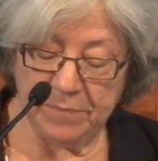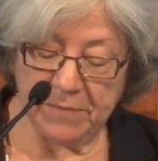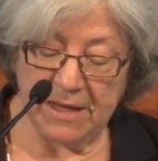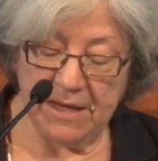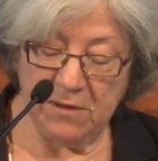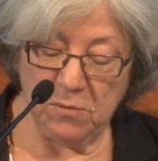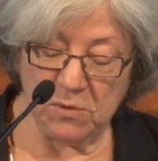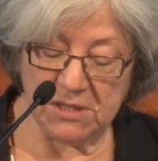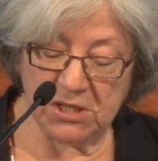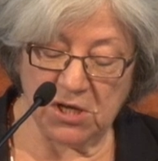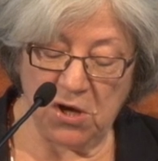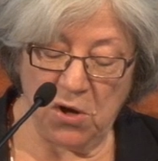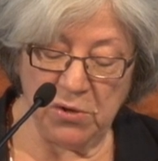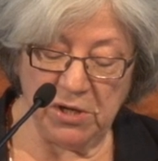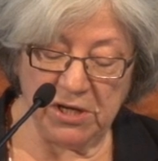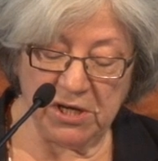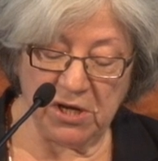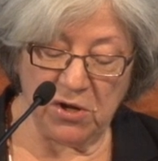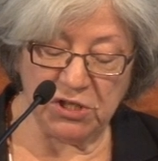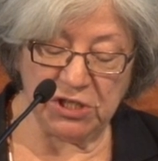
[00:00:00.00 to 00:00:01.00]
He was
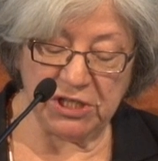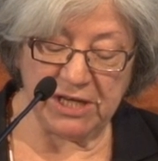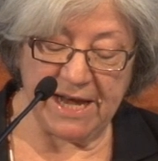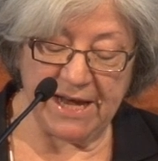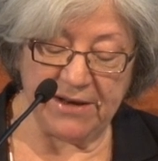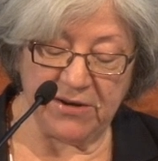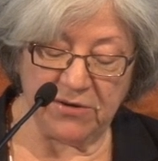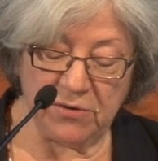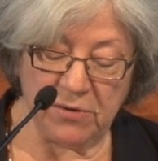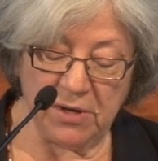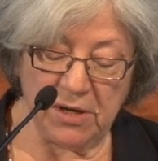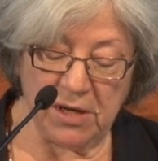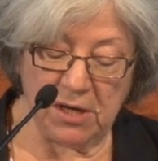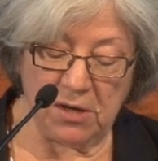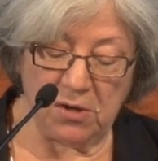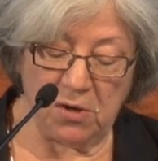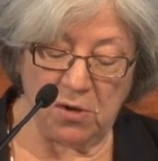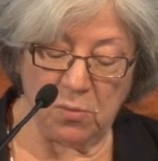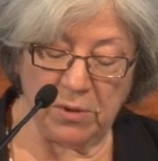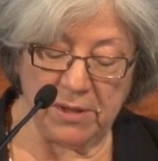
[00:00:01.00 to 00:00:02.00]
co-negotiator
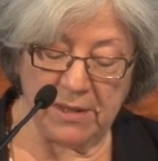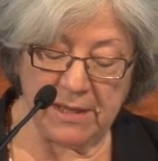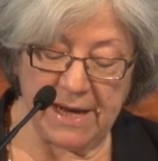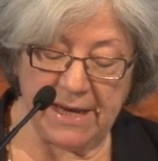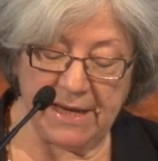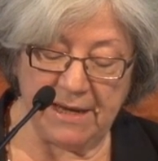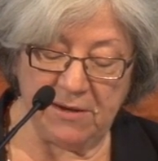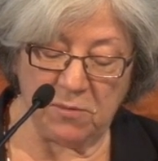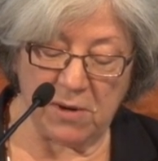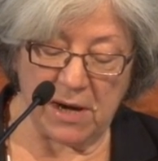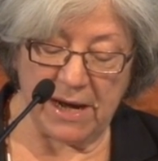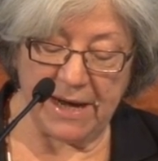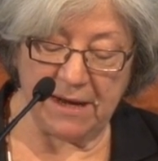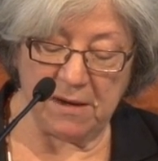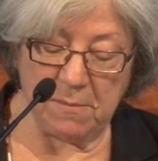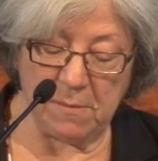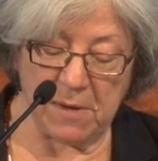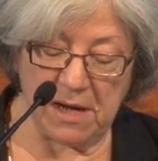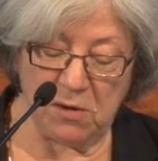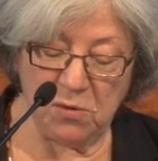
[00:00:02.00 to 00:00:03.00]
along with Lady
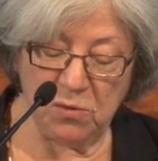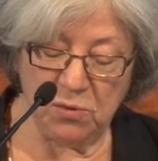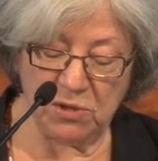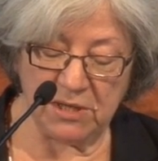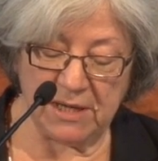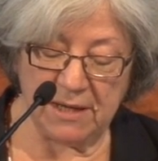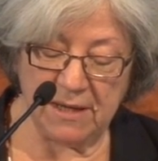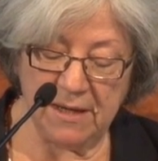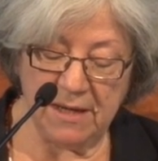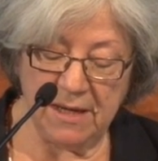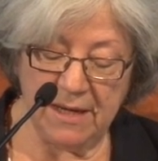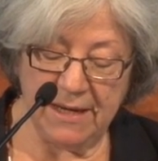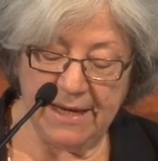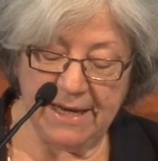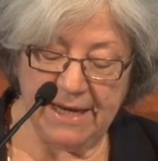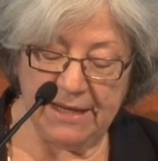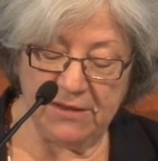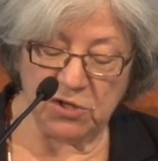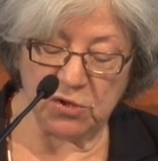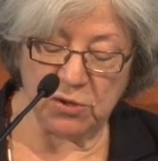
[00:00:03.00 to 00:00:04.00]
Raya Mahuta
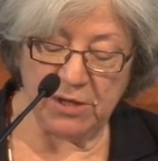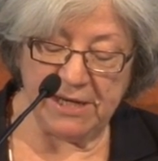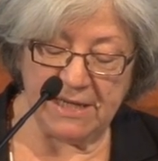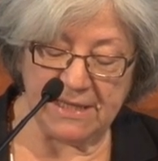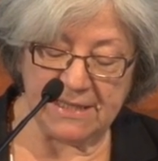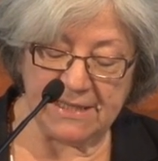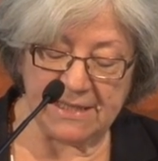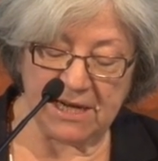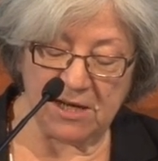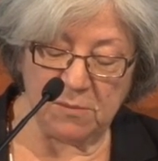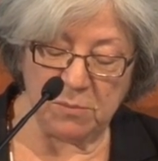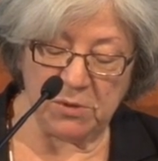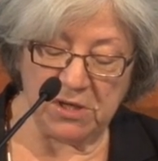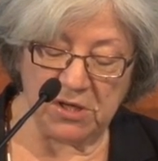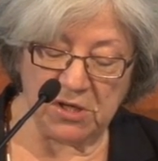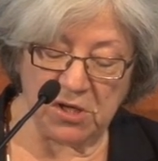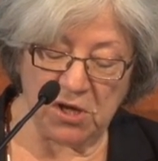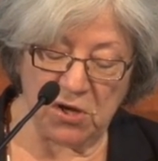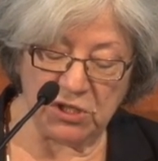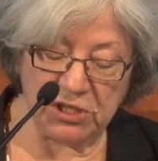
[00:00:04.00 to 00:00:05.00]
in the treaty settlement
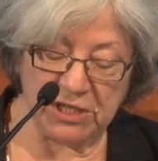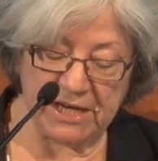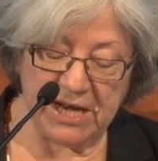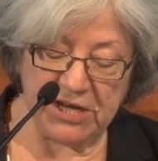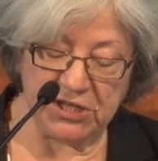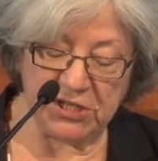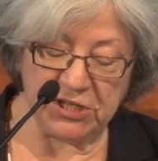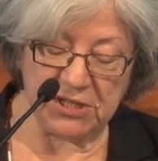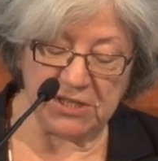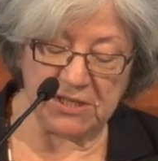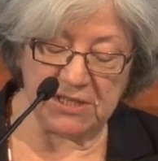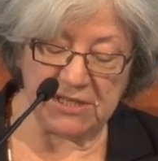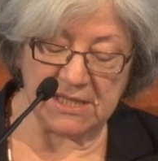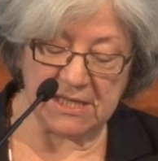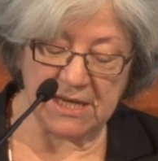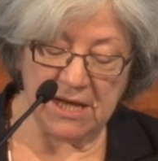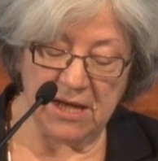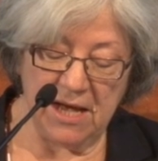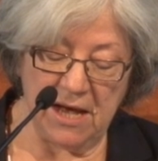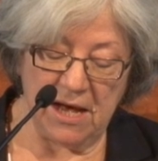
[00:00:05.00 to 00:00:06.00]
negotiations
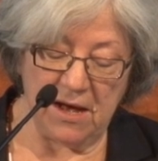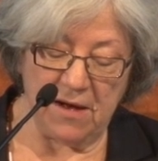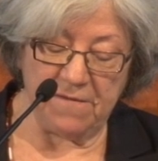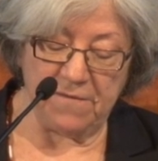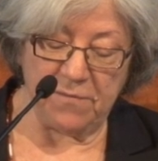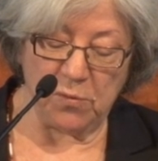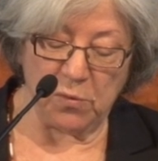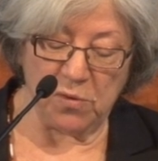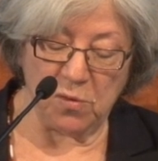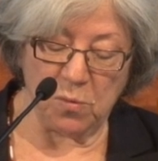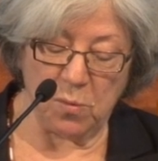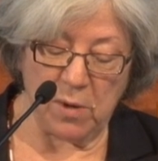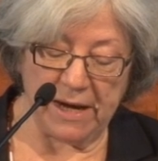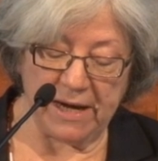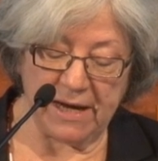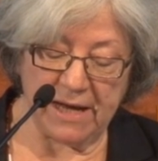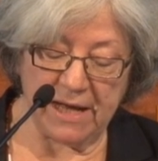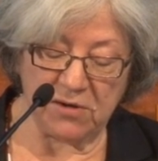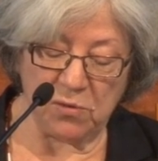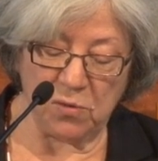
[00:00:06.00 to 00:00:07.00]
for the
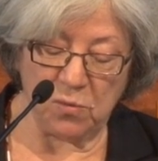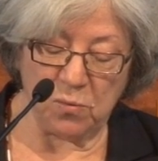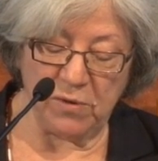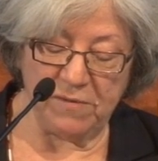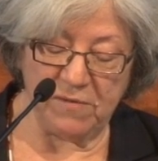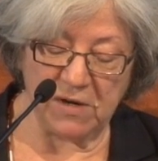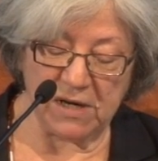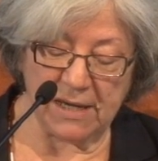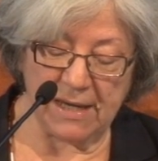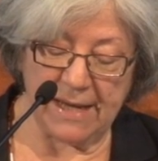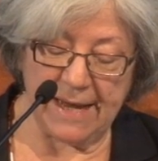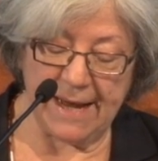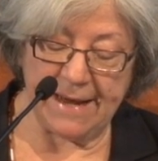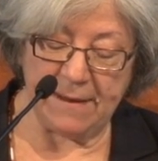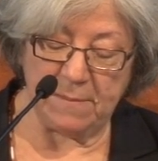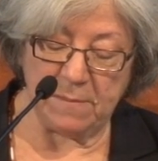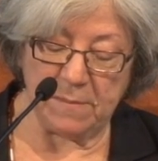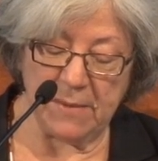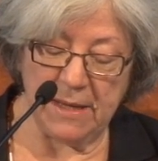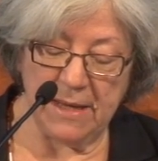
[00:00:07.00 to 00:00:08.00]
Waikato River
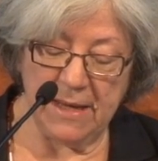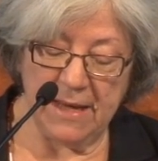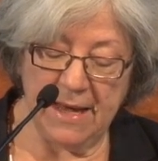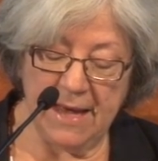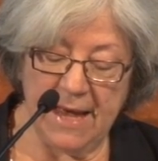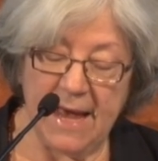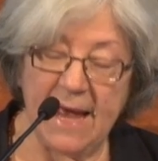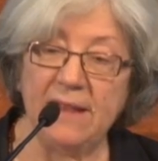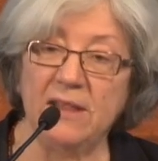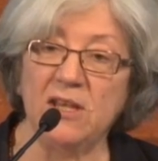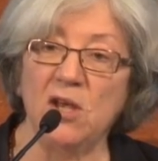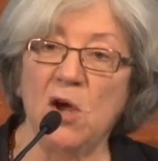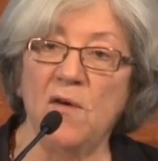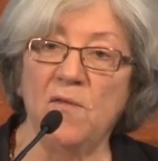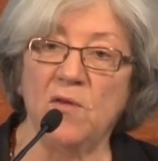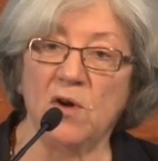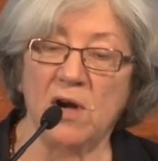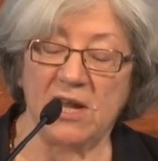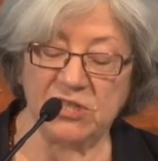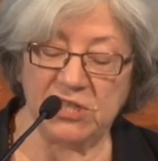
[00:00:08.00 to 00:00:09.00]
claim. And the
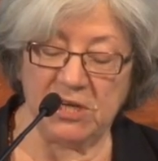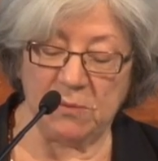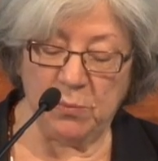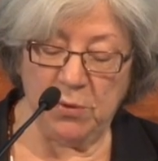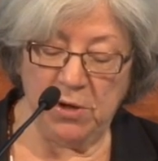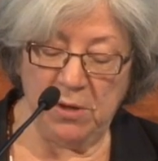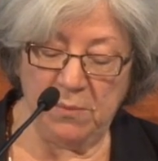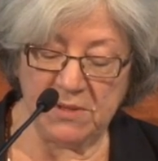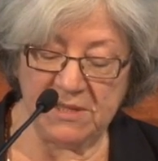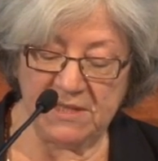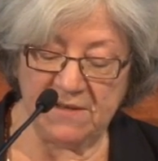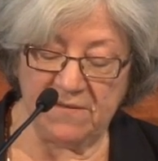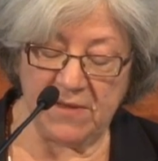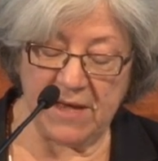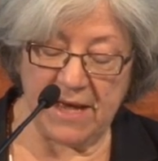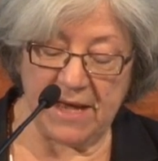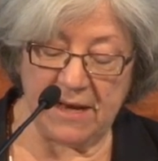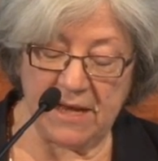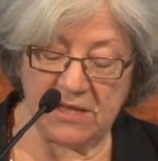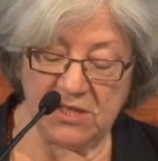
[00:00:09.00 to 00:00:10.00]
overarching purpose of
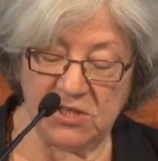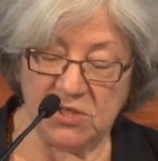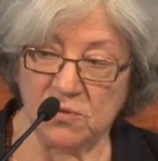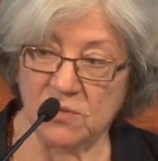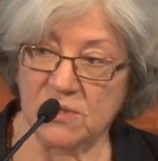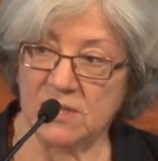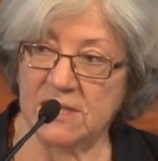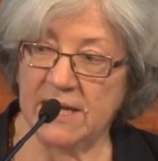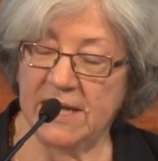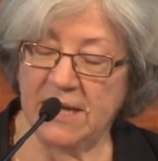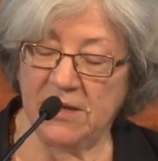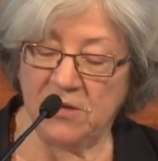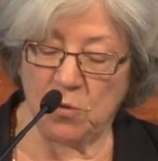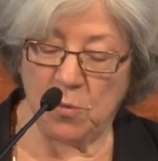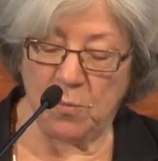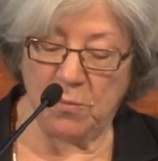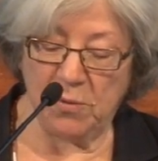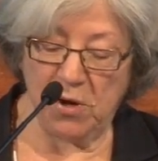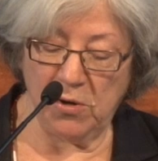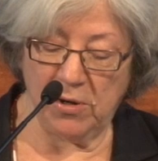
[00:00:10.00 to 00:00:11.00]
that, as you'll see in
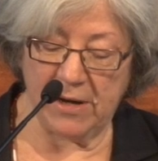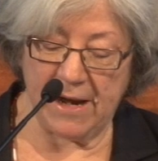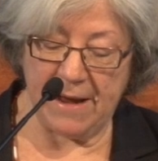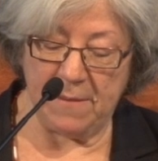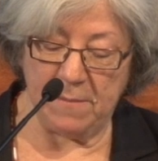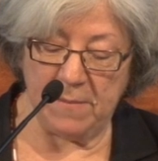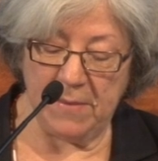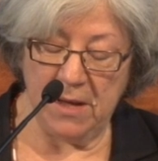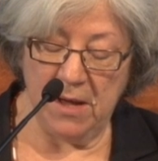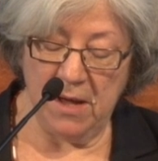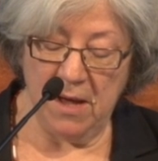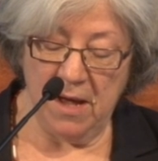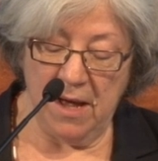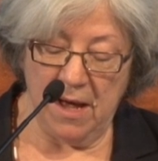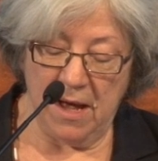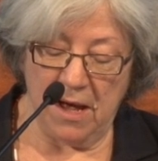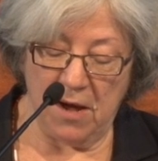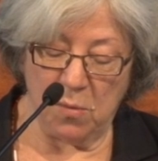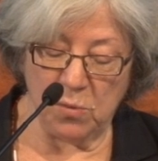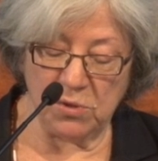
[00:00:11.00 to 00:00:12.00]
your program,
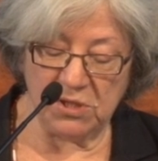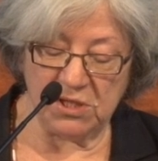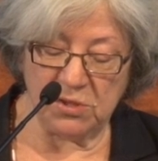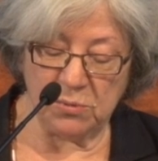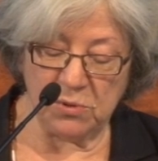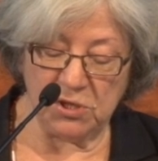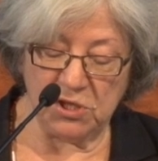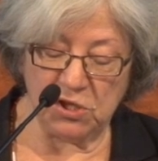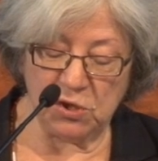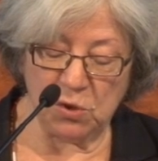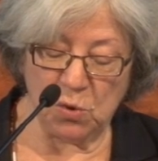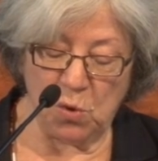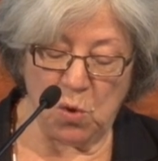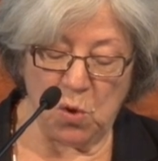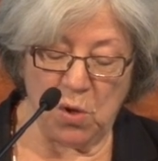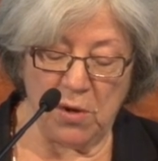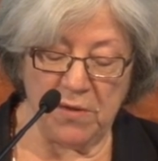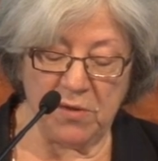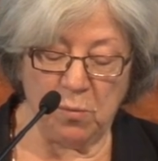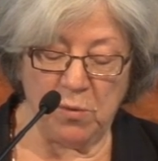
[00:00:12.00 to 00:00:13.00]
was to
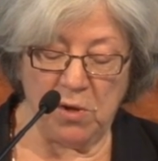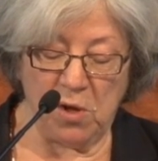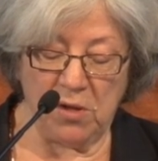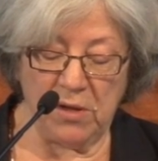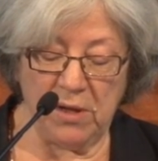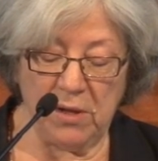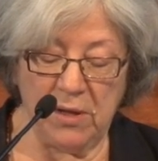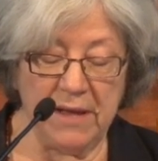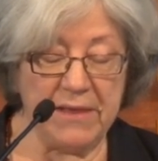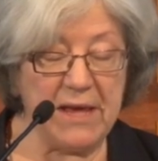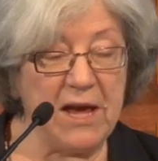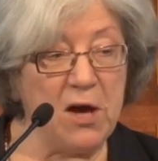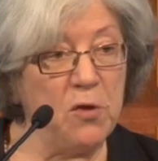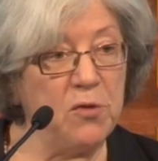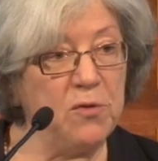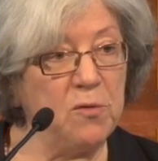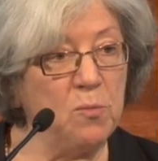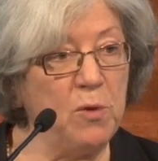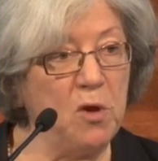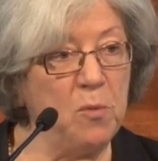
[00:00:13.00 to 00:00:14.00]
ensure the
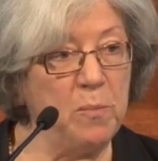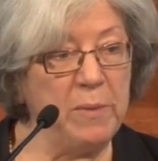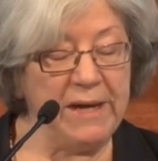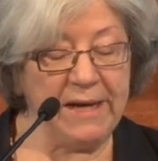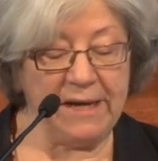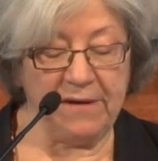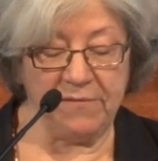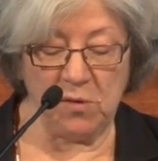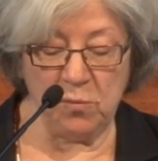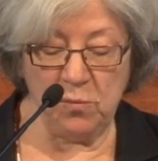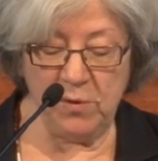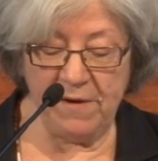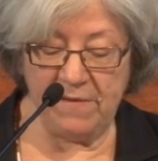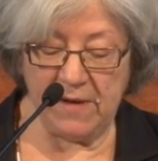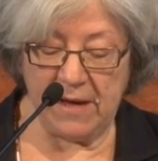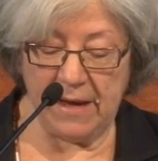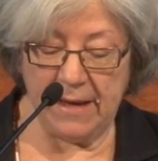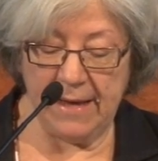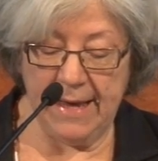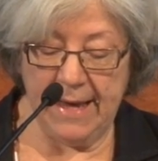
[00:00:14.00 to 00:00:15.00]
health and well-being of the
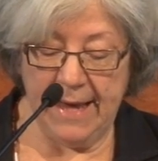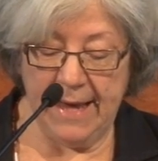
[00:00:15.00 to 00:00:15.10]
river.